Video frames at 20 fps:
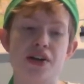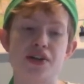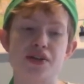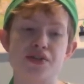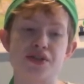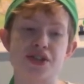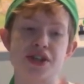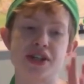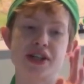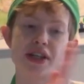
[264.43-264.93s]
You
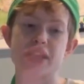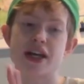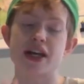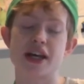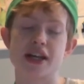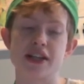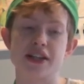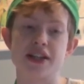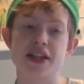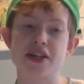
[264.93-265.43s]
see,
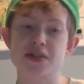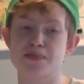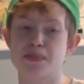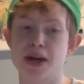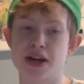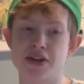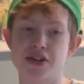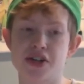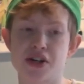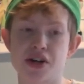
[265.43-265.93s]
in this
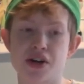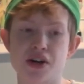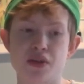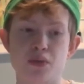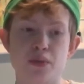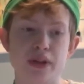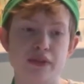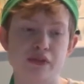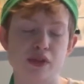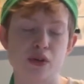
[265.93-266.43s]
picture,
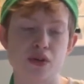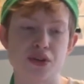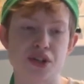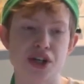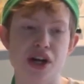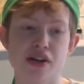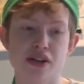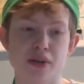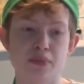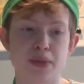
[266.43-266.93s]
we've got
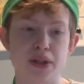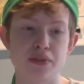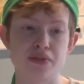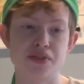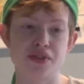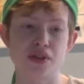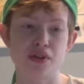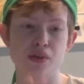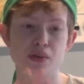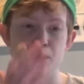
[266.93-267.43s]
Shadow
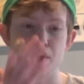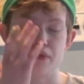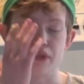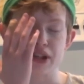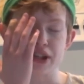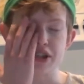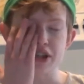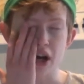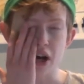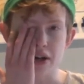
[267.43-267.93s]
Mewtwo with
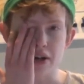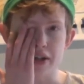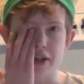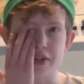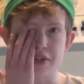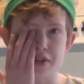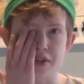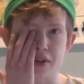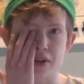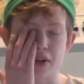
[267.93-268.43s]
his
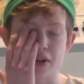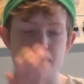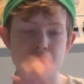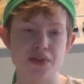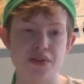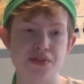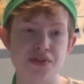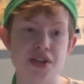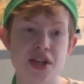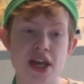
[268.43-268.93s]
eyes
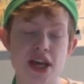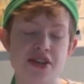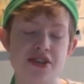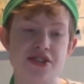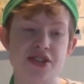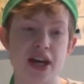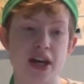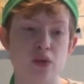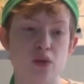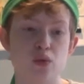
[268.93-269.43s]
closed, his
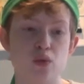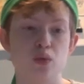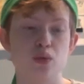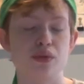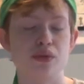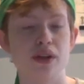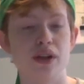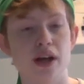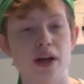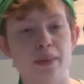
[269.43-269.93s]
tail
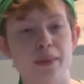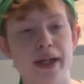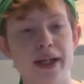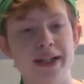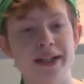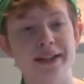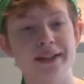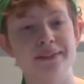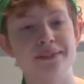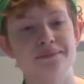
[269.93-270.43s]

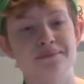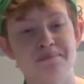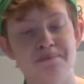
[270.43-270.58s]
glowing.